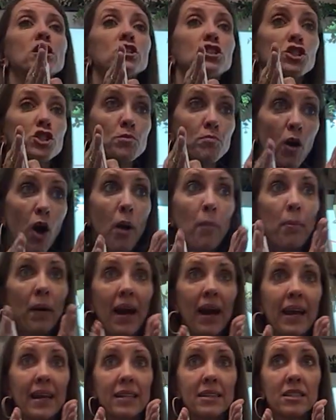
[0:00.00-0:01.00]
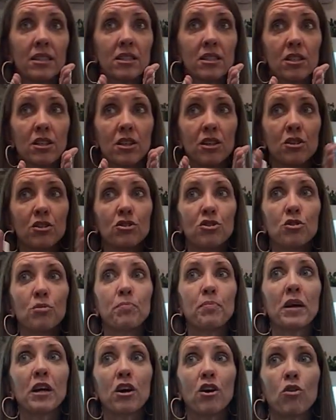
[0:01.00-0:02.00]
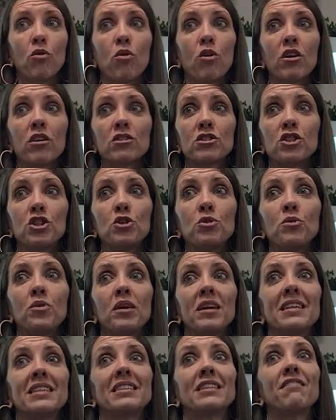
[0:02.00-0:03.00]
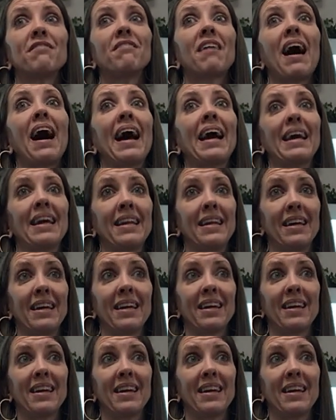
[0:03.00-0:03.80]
small pints to bigger quarts, you divide.